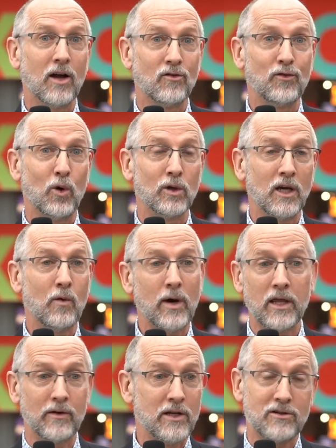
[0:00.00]
unfolding,
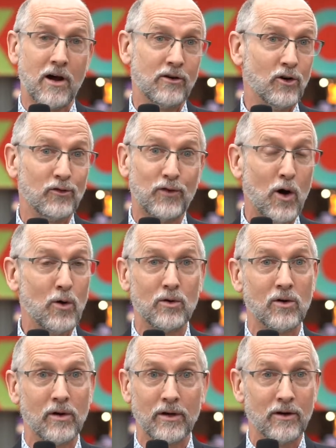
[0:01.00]
whether it's on your
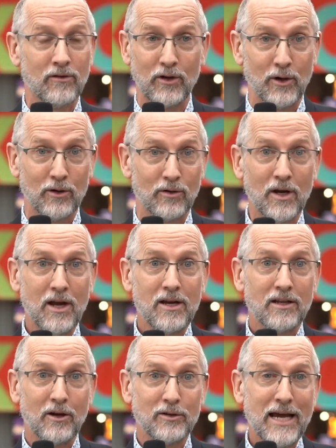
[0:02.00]
phone or
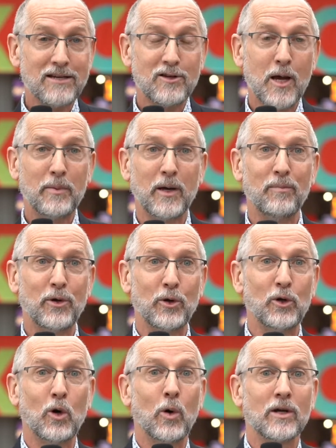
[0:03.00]
your desktop
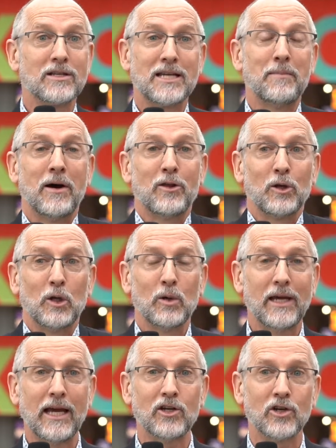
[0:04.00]
computer or in some other
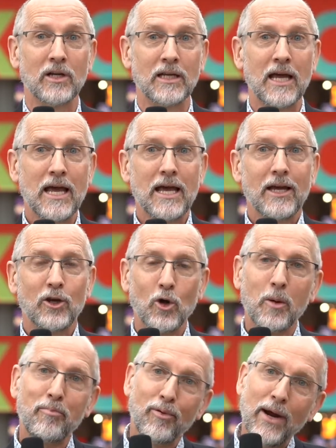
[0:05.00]
location,
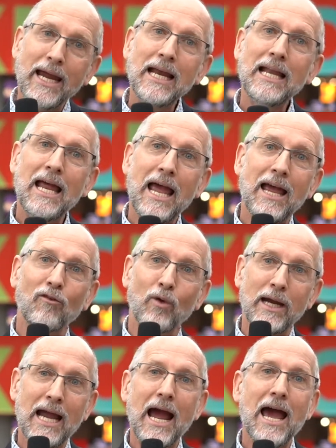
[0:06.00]
your brain
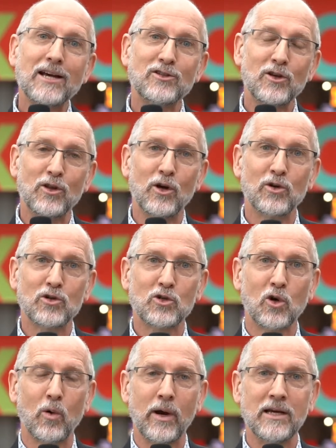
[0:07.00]
reacts to those
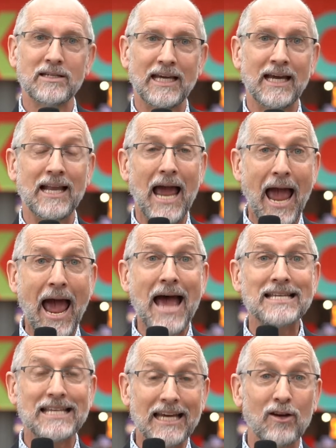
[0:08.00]
stories in
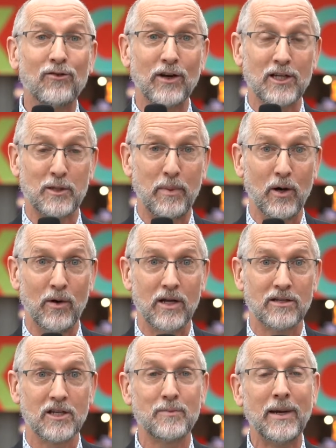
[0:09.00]
as-if
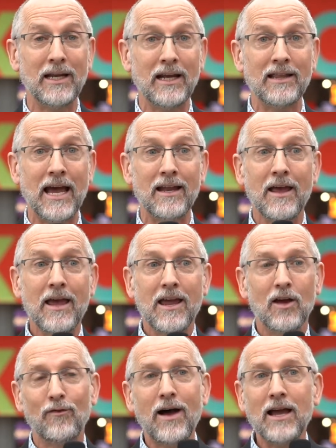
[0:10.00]
experiences. Meaning that
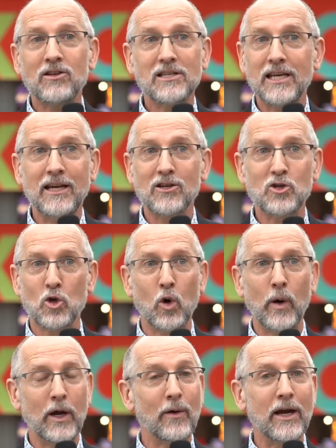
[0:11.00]
if I see a
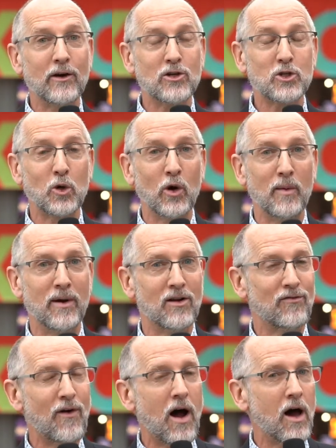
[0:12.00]
story or hear a story about
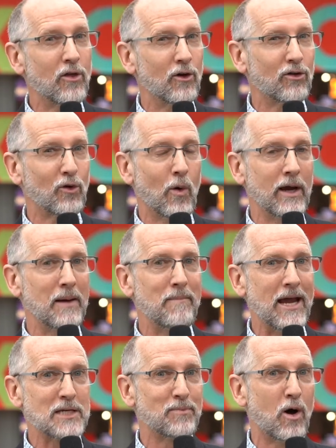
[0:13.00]
a father throwing a
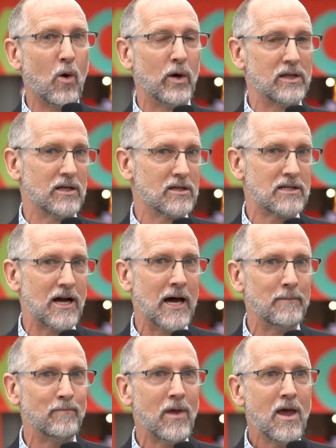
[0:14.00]
baseball with his
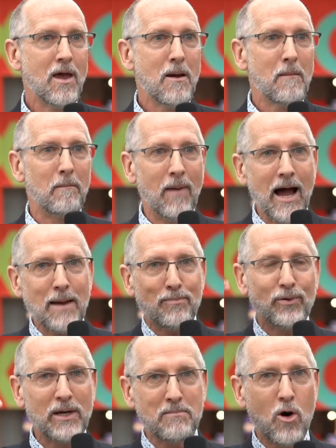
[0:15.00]
son, my
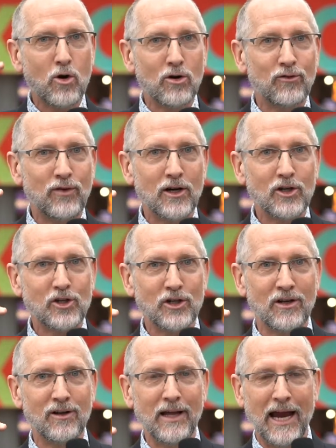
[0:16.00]
premotor
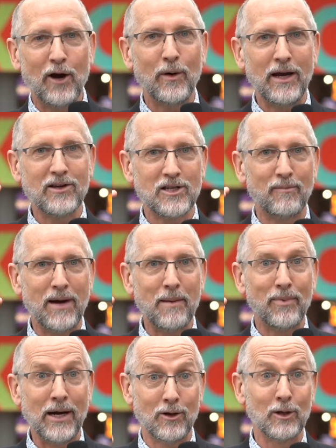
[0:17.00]
functional areas of my
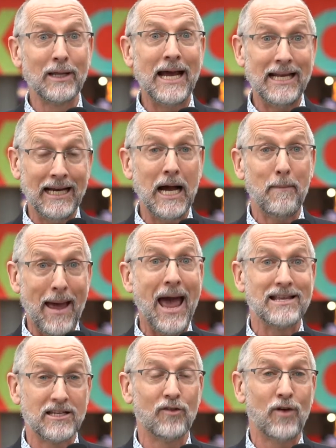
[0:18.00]
brain are lighting up
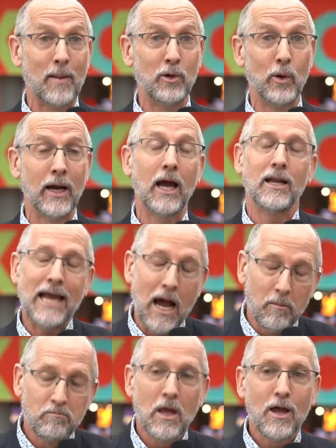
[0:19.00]
as if I'm doing it.
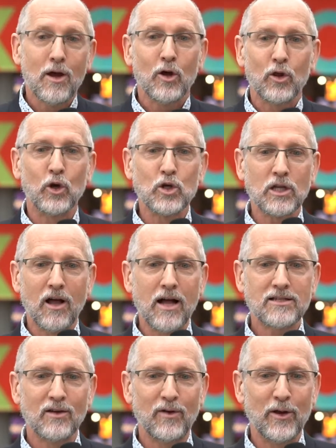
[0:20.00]
Now, there's
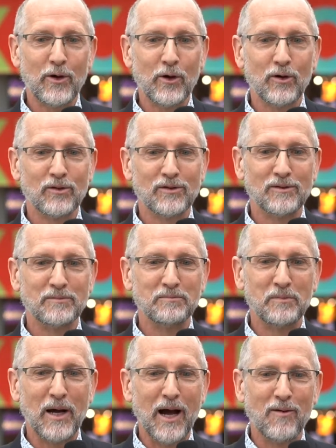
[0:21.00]
lots of other
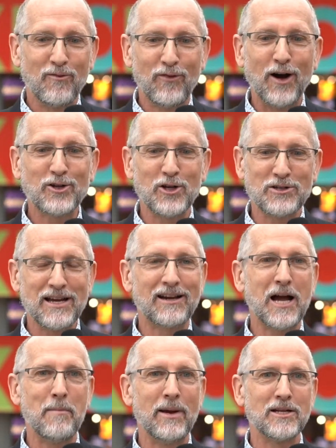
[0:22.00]
functions that
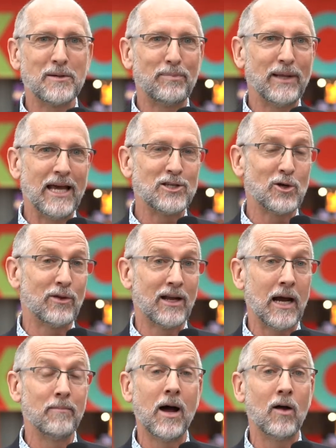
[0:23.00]
come into play so that
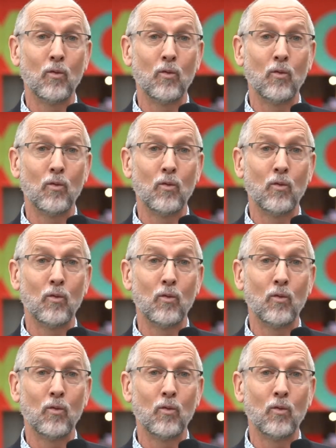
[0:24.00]
I'm not